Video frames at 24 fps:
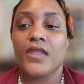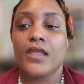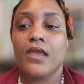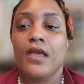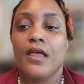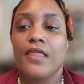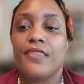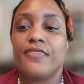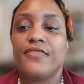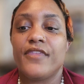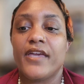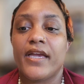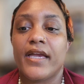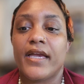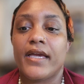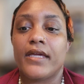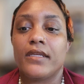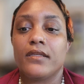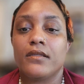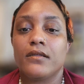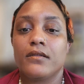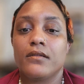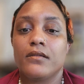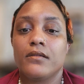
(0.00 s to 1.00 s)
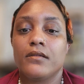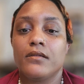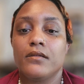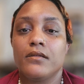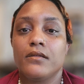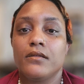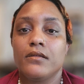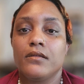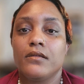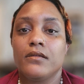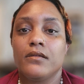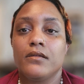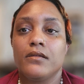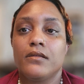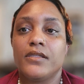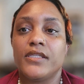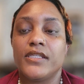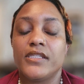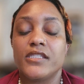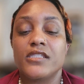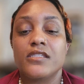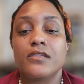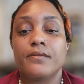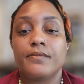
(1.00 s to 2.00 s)
that
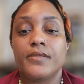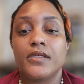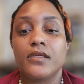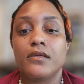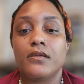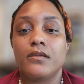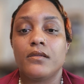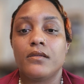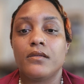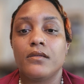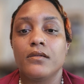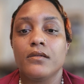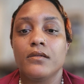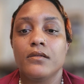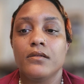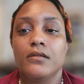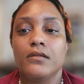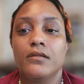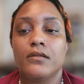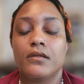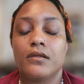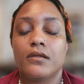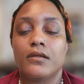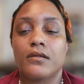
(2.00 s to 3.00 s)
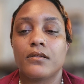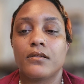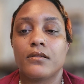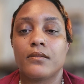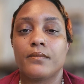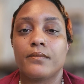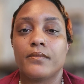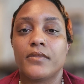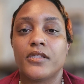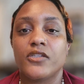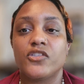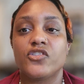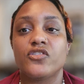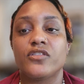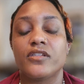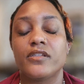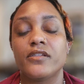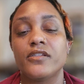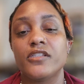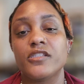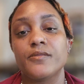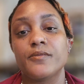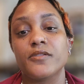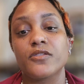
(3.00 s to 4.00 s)
needs to be
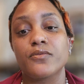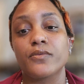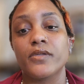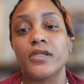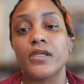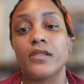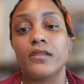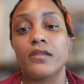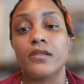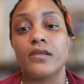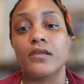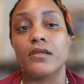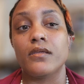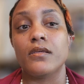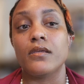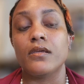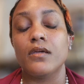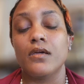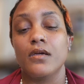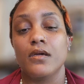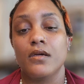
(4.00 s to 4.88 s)
exchanged between the